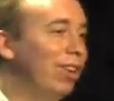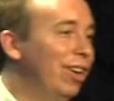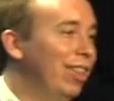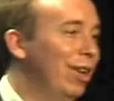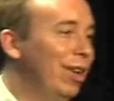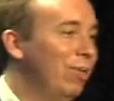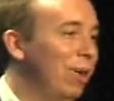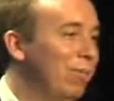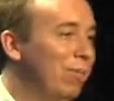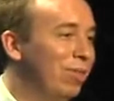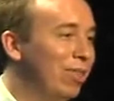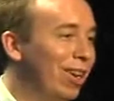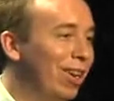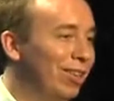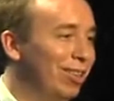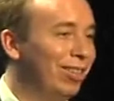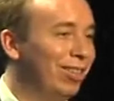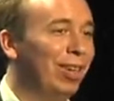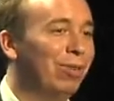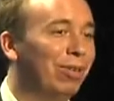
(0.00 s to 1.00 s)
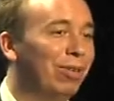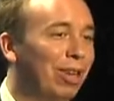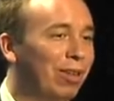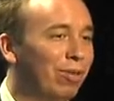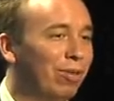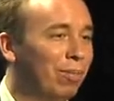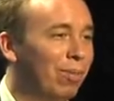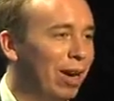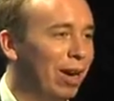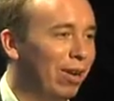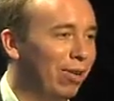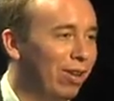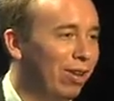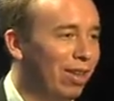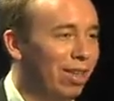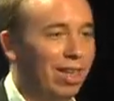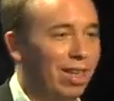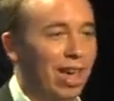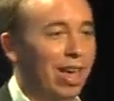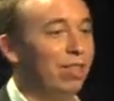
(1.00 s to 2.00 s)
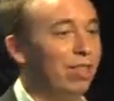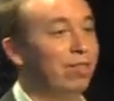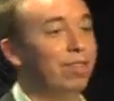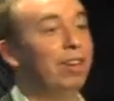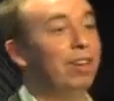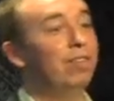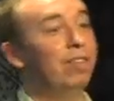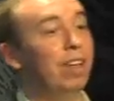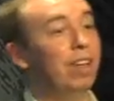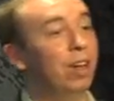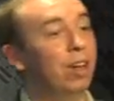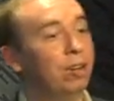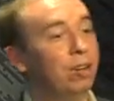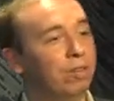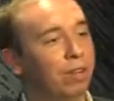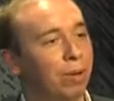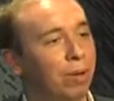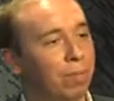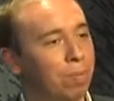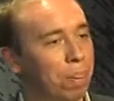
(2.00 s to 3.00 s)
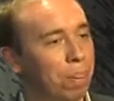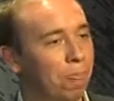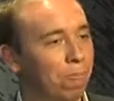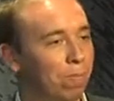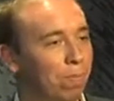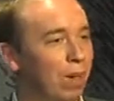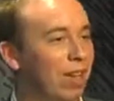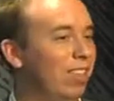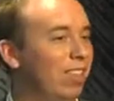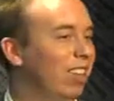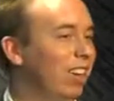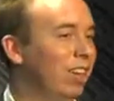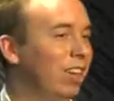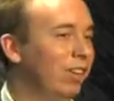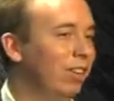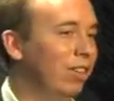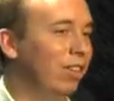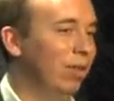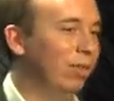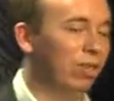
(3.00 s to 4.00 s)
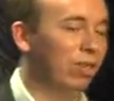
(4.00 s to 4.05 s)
look at their website to see what they were about, and the thing fell over, basically because it